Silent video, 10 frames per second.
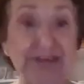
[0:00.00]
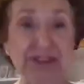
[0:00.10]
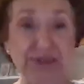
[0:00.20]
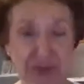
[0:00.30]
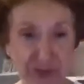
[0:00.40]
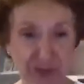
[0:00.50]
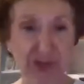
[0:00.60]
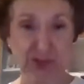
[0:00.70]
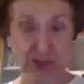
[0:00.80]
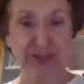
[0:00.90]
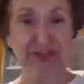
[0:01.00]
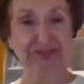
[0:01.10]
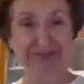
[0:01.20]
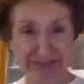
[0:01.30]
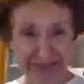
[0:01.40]
before Twitter.
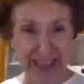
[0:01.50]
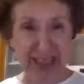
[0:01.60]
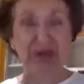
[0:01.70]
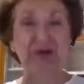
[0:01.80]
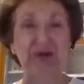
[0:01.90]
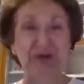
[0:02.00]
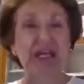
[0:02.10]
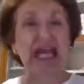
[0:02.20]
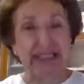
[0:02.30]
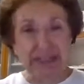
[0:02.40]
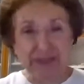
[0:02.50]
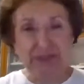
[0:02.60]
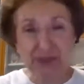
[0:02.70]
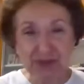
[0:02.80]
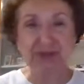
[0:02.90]
We had
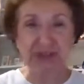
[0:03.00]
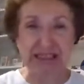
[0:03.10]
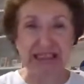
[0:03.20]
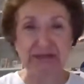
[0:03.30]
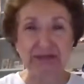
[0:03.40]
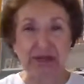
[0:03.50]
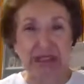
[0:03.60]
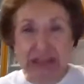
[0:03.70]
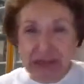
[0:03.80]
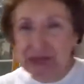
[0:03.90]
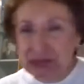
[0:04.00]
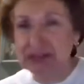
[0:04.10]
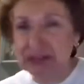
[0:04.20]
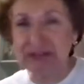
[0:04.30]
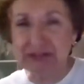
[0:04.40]
computers then, but we were a little
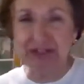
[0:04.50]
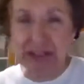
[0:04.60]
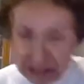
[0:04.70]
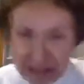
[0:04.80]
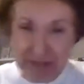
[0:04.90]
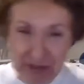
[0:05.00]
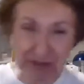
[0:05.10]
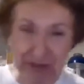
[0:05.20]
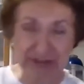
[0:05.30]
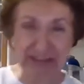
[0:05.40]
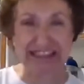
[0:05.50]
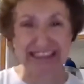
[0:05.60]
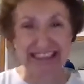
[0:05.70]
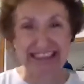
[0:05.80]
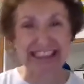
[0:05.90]
rusty, both of us.
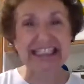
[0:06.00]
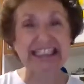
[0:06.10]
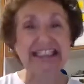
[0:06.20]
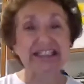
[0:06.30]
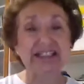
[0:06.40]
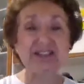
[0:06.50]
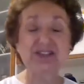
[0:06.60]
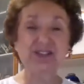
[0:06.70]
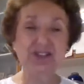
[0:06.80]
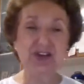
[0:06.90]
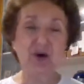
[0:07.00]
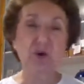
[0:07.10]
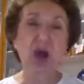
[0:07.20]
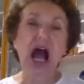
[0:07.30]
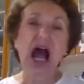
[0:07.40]
So
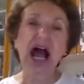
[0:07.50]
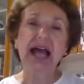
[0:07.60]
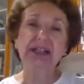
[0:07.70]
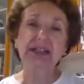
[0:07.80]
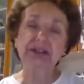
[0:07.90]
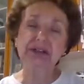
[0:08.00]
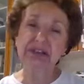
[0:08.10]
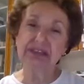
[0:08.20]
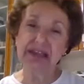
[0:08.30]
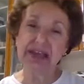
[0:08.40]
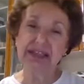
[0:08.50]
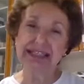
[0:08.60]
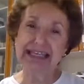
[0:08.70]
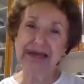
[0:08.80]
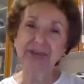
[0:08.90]
I learned then, and
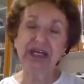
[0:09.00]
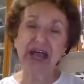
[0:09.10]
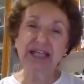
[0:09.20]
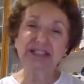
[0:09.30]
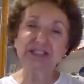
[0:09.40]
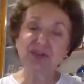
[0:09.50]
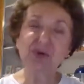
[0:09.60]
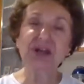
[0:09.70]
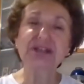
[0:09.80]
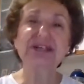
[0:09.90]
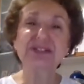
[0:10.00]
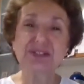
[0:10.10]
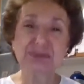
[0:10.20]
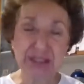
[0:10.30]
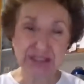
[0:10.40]
when I taught to my
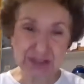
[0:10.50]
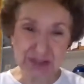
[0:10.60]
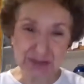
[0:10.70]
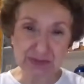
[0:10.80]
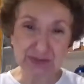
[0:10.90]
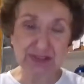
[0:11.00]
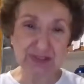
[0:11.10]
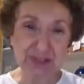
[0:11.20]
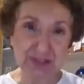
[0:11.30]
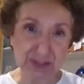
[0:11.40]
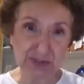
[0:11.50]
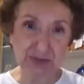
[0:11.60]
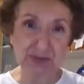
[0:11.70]
students too,